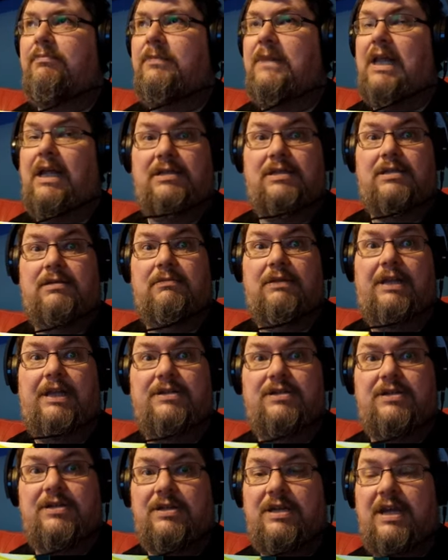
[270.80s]
let's,
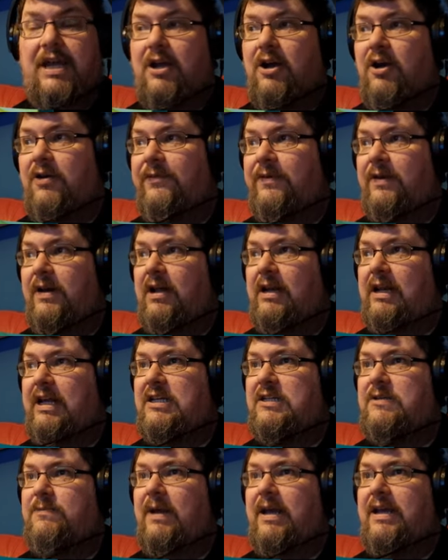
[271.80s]
let's just kick off and I'll
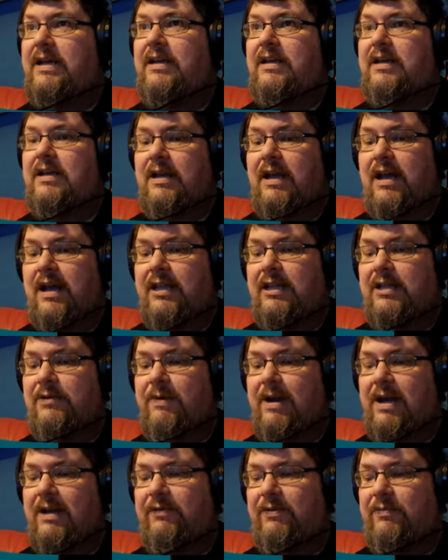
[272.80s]
explain uh, the
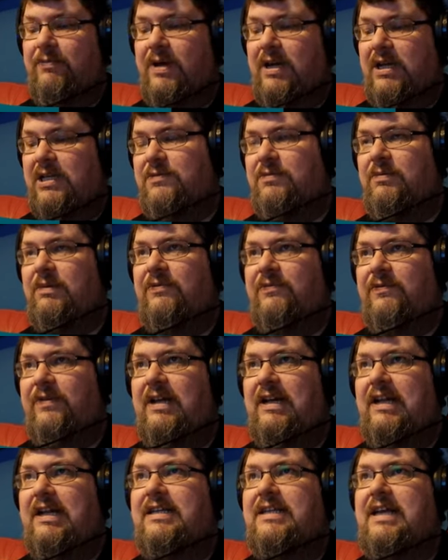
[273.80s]
relevant parts from the
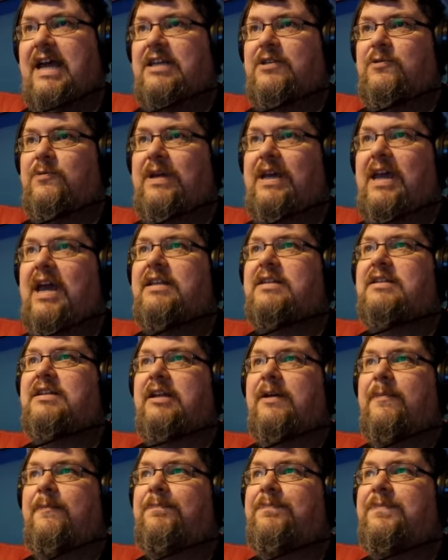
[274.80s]
feelies as we get to
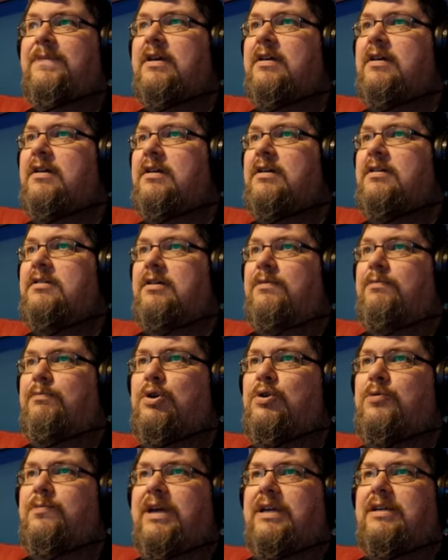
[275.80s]
them. So
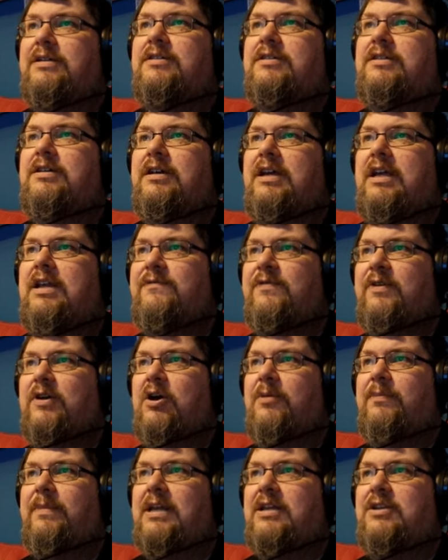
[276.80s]
Moonmist,
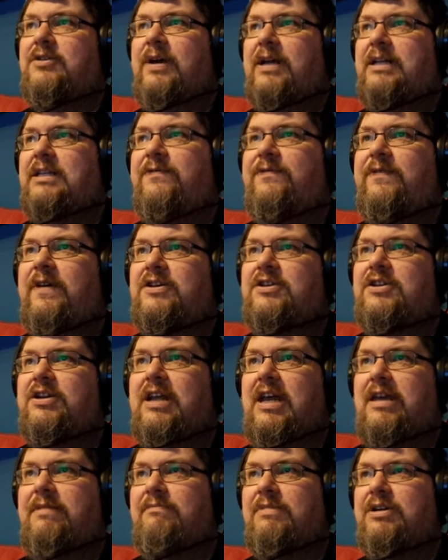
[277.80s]
Infocom Interactive
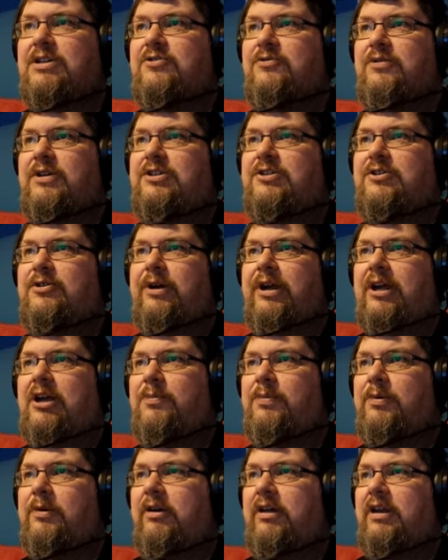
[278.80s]
Fiction, a mystery story,
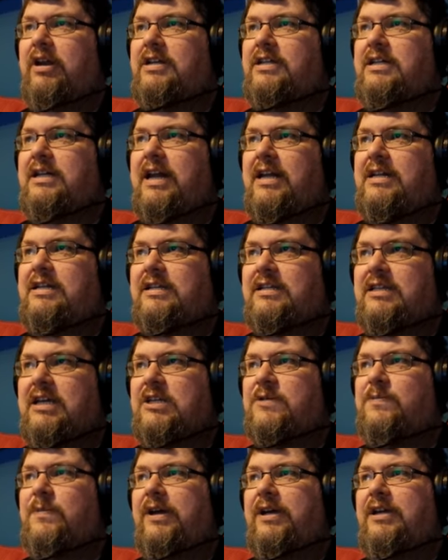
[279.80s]
copyright
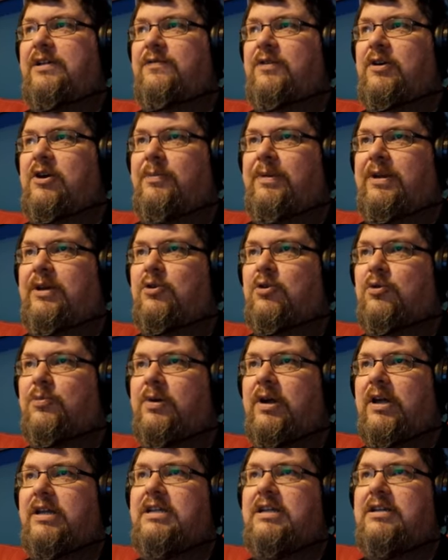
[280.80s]
1986 by Infocom
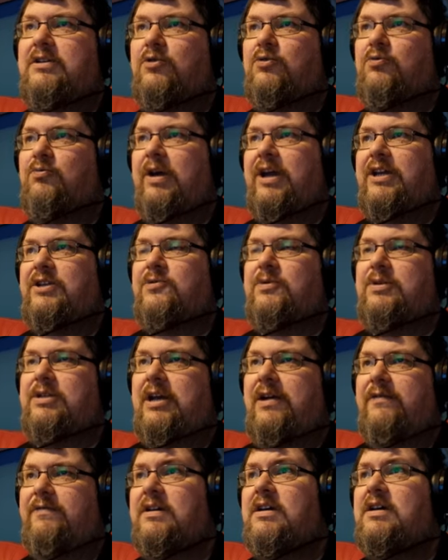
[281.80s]
Incorporated, all rights
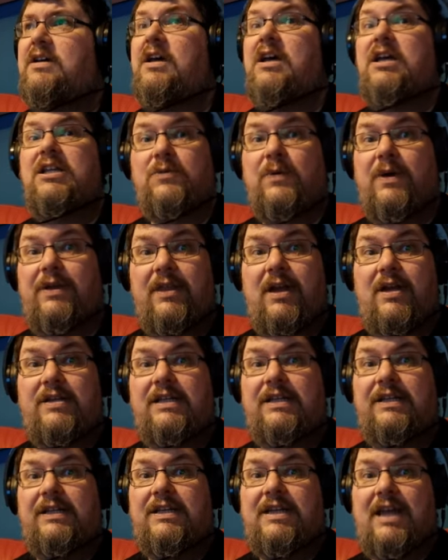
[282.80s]
reserved. It's worth
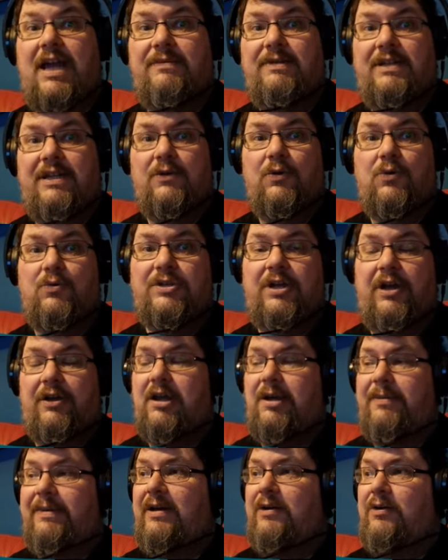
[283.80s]
noting this game did also
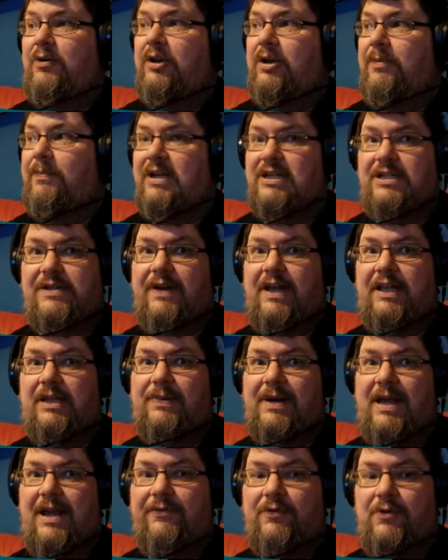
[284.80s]
come out on a bunch of other
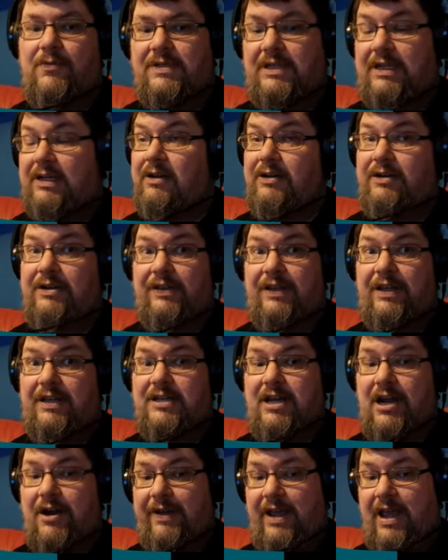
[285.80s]
platforms, including the
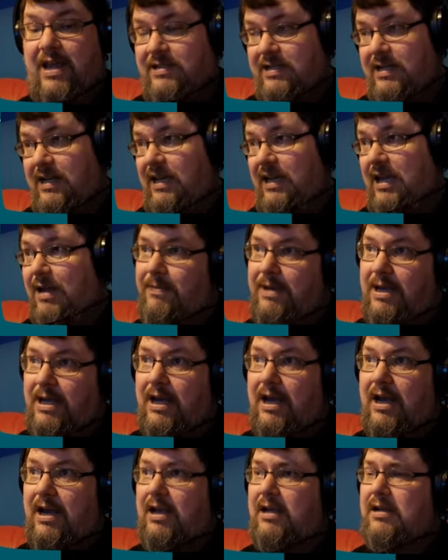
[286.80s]
Atari ST,
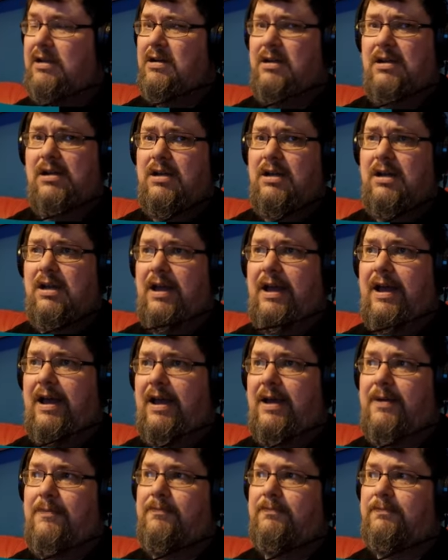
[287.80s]
Amiga,
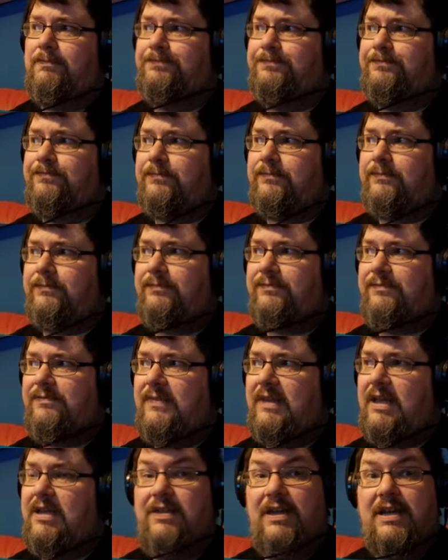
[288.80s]
um,
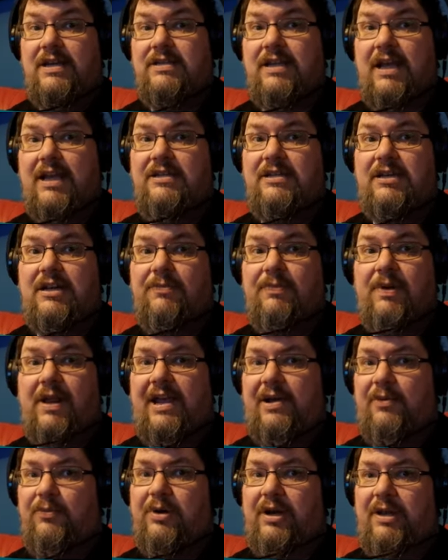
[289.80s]
and these days you can
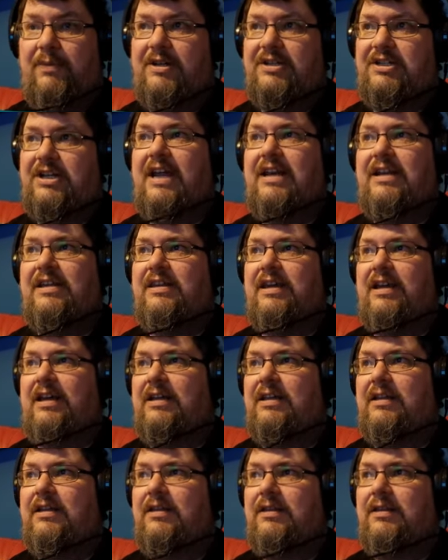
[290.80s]
play it on pretty much
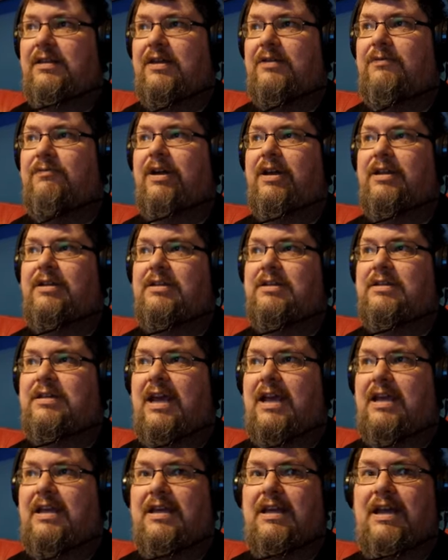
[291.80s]
anything that runs
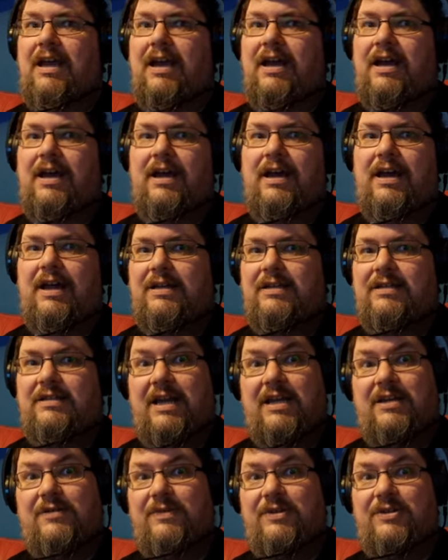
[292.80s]
a uh, a
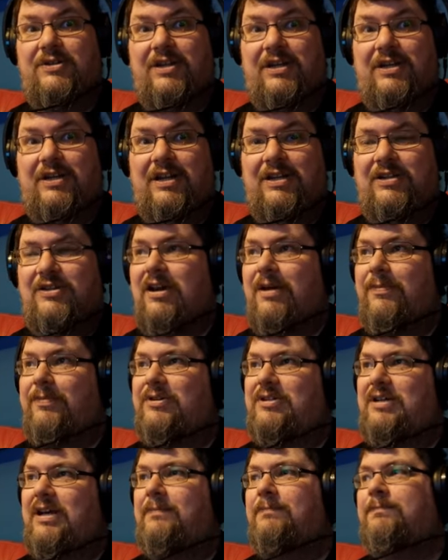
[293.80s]
Z machine
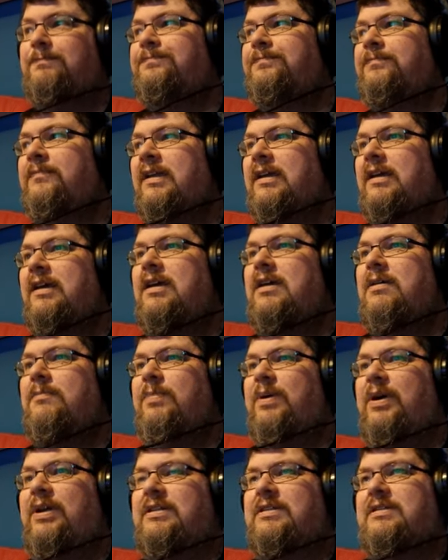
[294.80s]
interpreter.
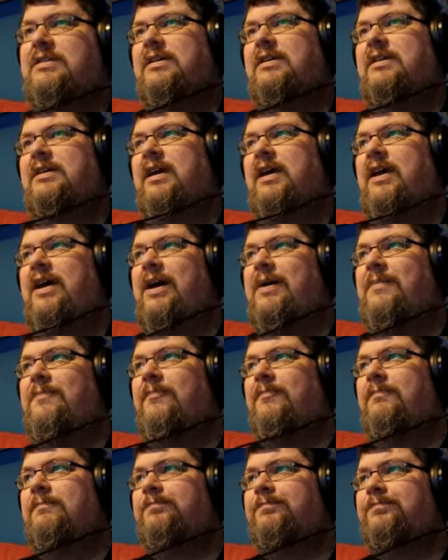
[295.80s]
But
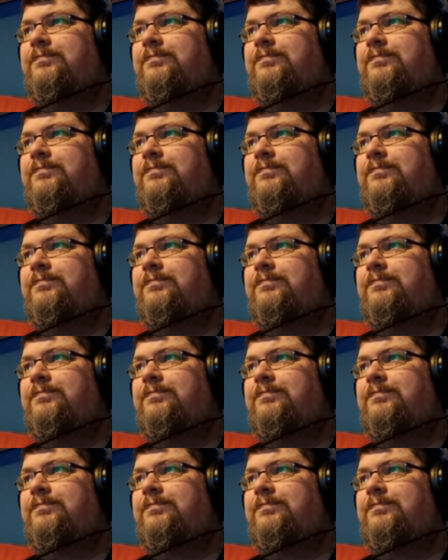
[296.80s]
um,